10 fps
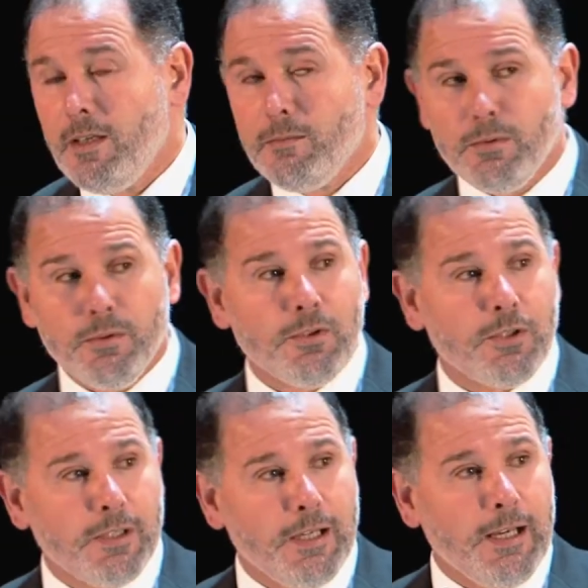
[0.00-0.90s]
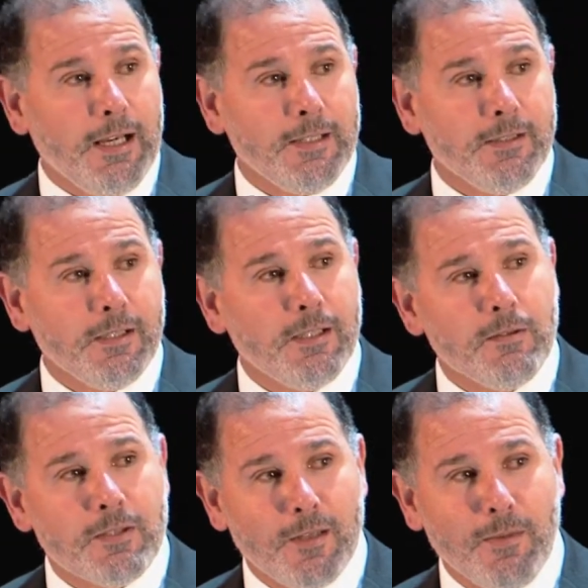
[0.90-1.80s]
Hamrouche, and
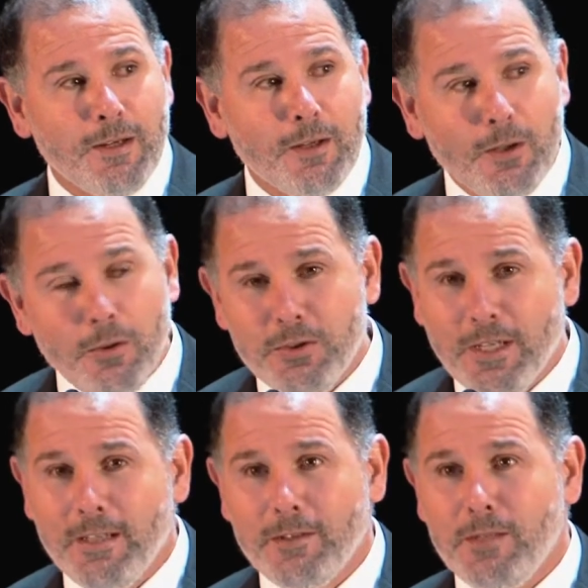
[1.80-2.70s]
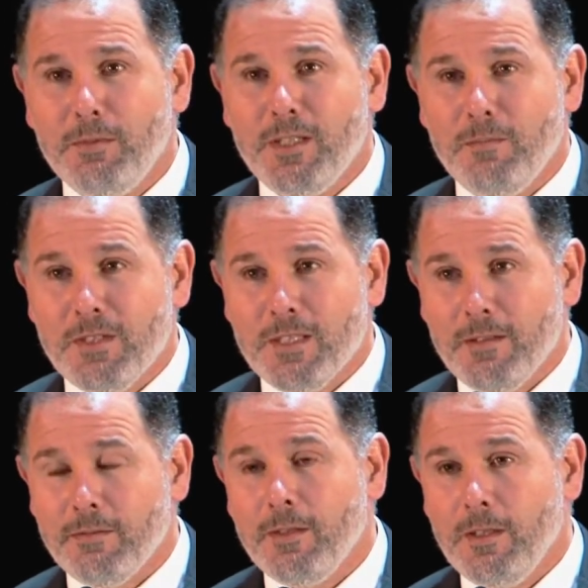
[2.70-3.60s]
Salman Khoja, Deputy
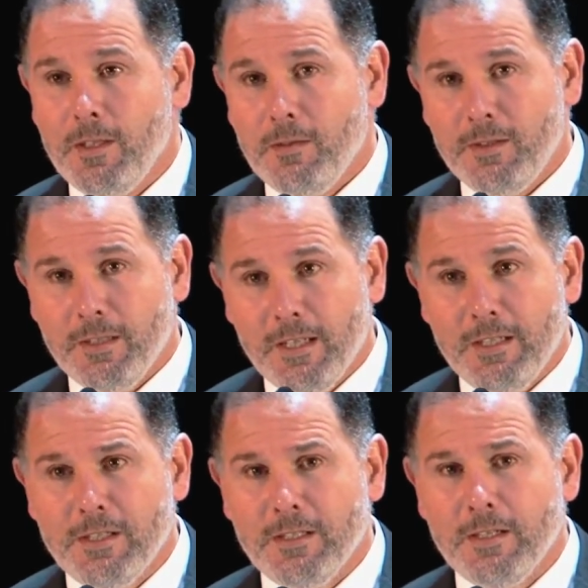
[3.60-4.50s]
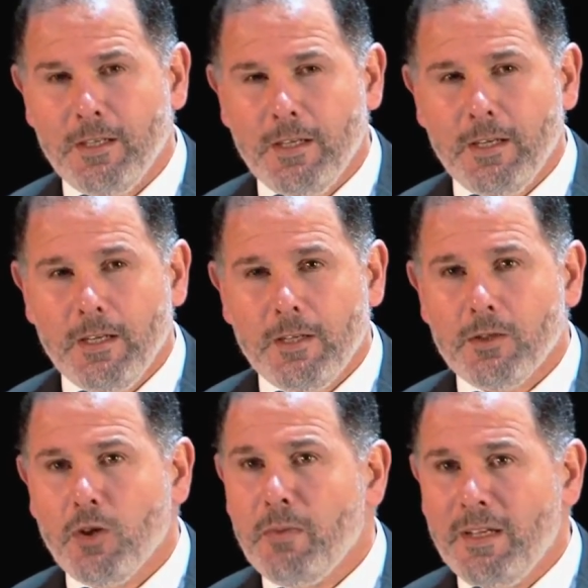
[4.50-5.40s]
Minister of Education,
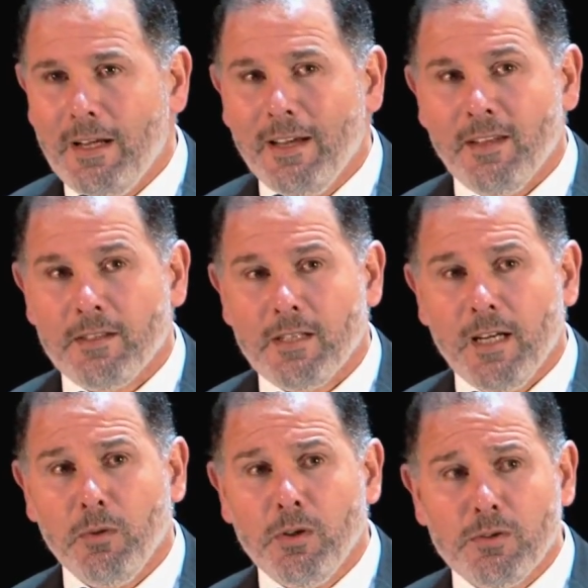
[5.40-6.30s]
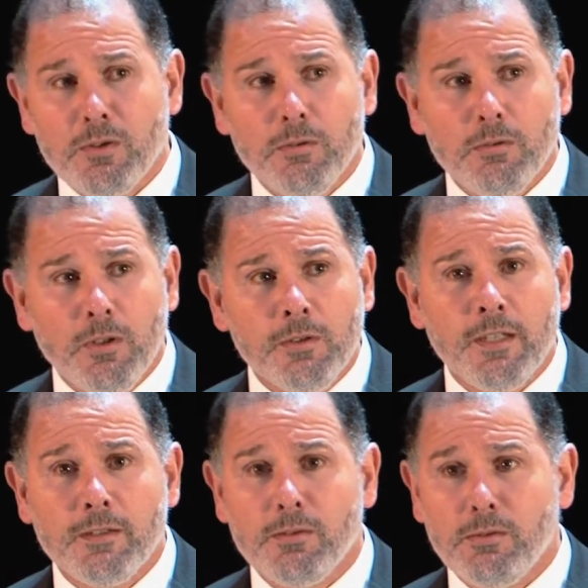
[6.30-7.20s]
so many others. I'm also
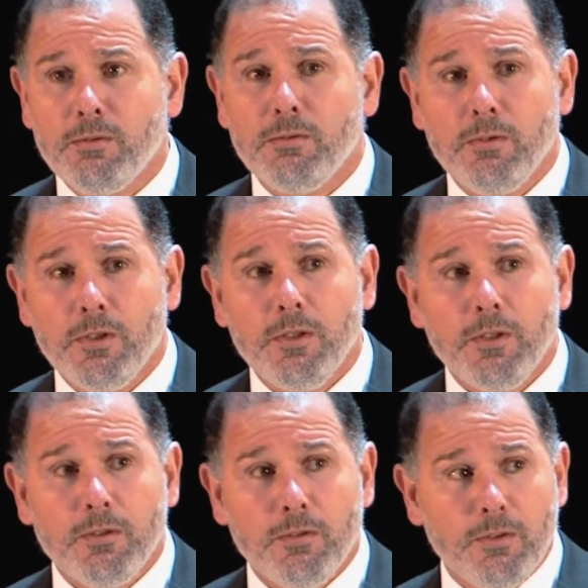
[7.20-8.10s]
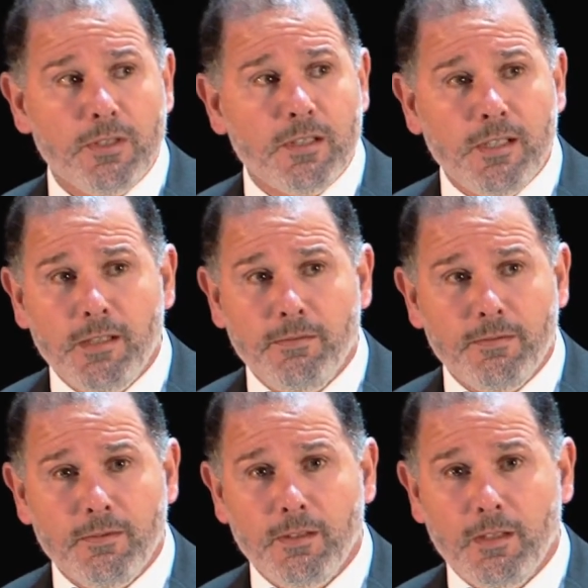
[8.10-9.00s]
honored to
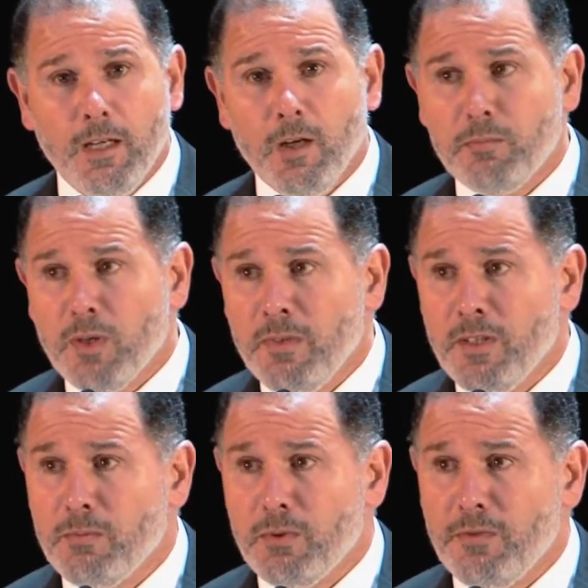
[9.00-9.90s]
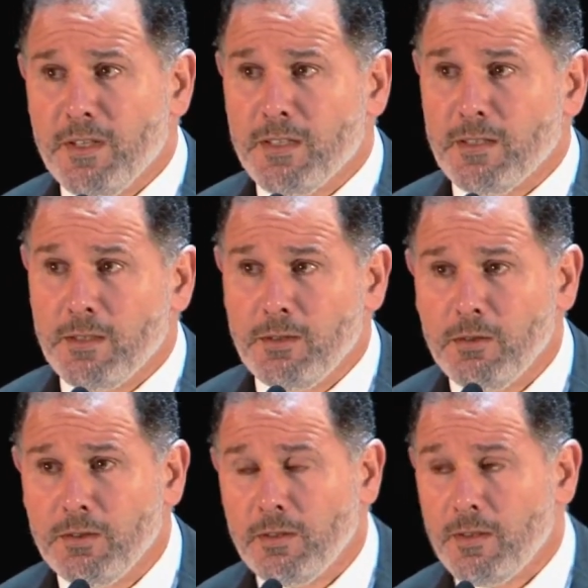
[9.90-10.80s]
receive our prominent professor and
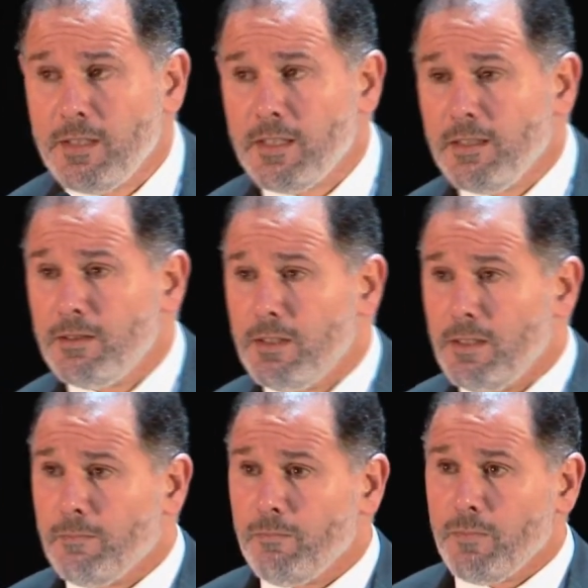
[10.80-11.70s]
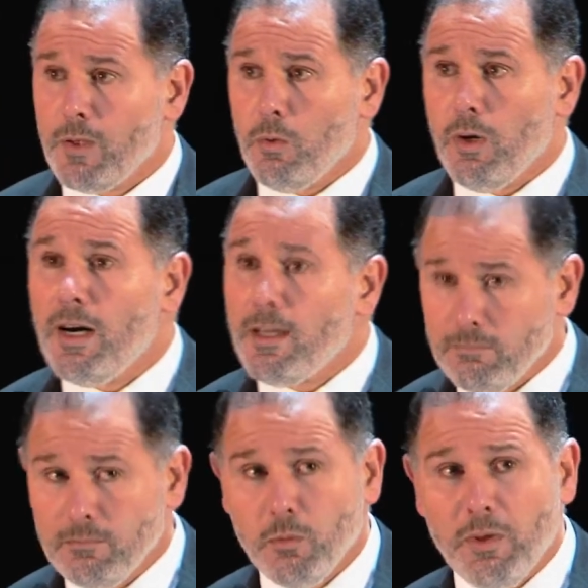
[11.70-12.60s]
doctor in this country who are
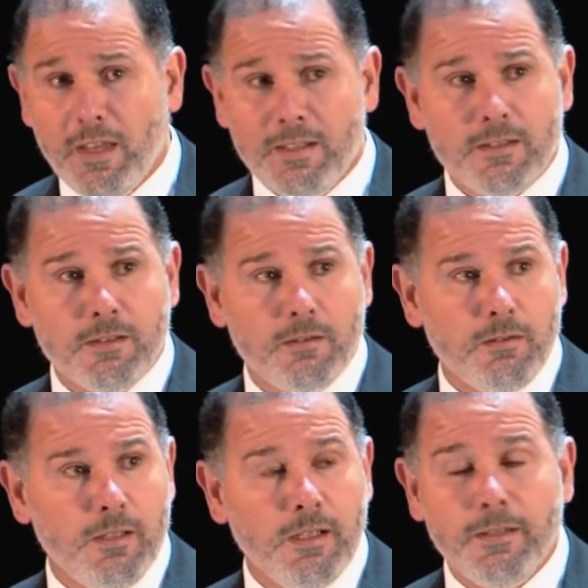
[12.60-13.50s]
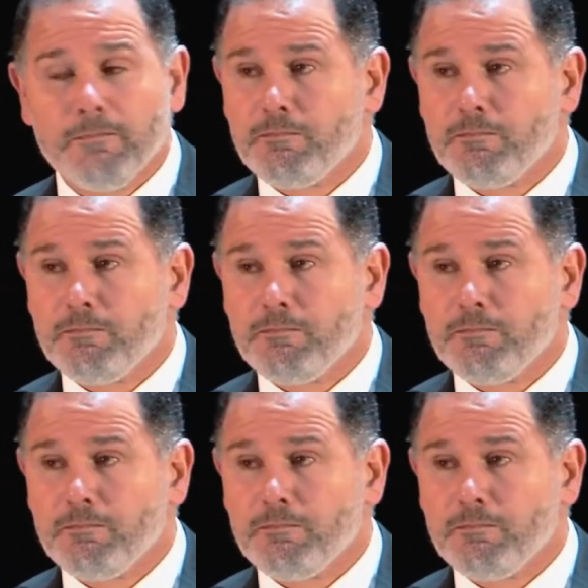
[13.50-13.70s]
with us today.